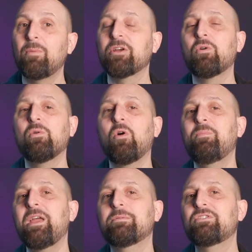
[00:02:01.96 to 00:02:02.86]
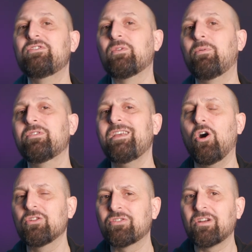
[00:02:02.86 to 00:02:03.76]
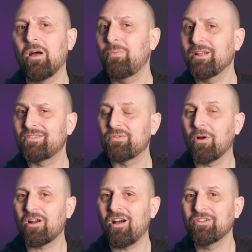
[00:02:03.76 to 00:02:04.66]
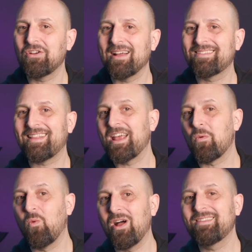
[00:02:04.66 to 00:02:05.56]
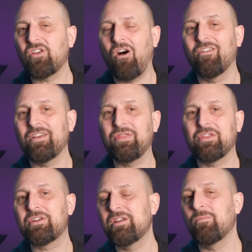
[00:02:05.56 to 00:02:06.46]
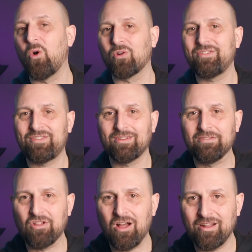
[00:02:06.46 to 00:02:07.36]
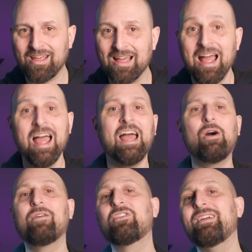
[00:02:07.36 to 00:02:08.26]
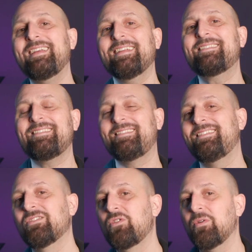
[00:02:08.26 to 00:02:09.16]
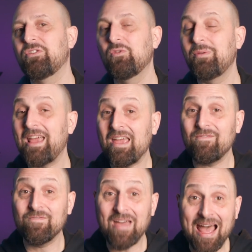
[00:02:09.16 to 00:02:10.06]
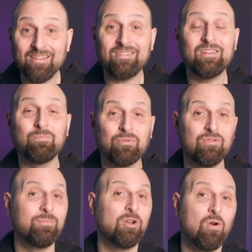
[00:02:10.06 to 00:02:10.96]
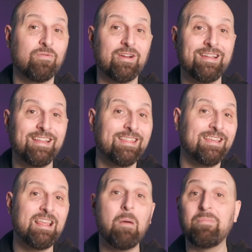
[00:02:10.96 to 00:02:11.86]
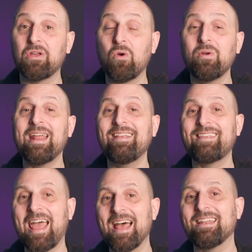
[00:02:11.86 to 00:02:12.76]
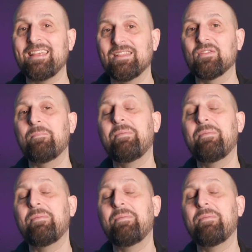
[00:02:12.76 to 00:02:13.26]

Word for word: Now, Bitcoin won't be able to support the ultra complex smart contracts like what's on Ethereum or Solana. However, it's still going to be a vast improvement over anything that Bitcoin has had had in the